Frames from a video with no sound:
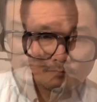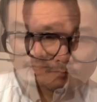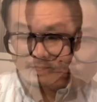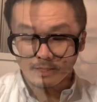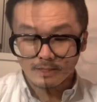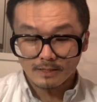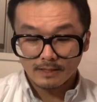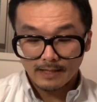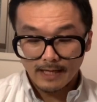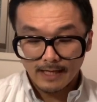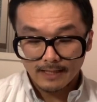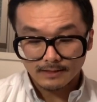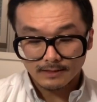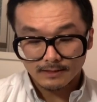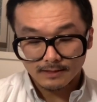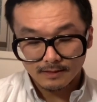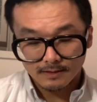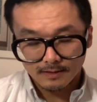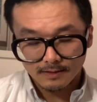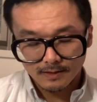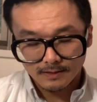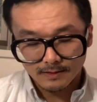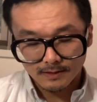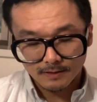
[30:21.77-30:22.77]
Next,
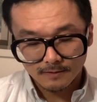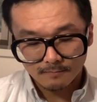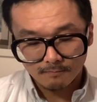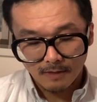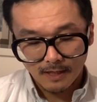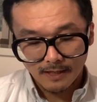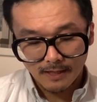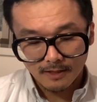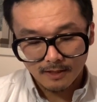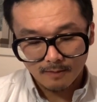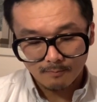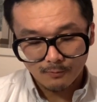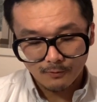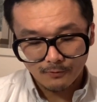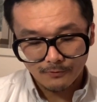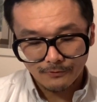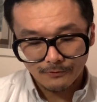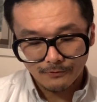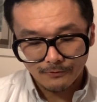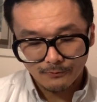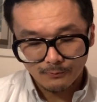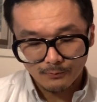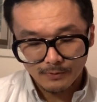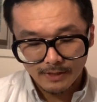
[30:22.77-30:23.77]
this is spy number
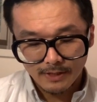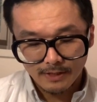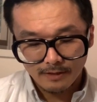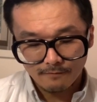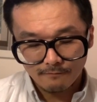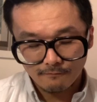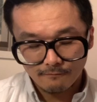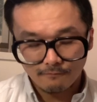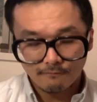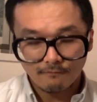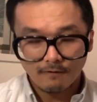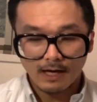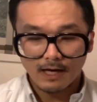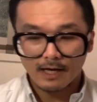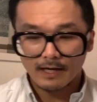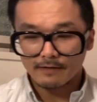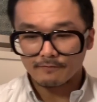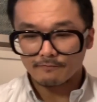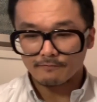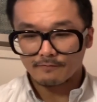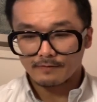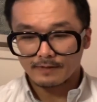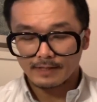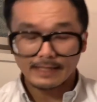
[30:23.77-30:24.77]

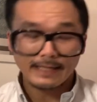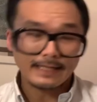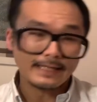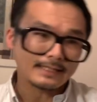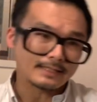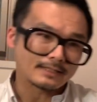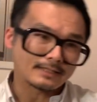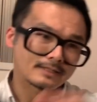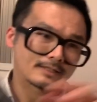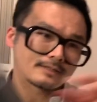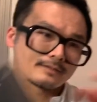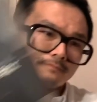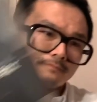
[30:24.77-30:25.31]
358.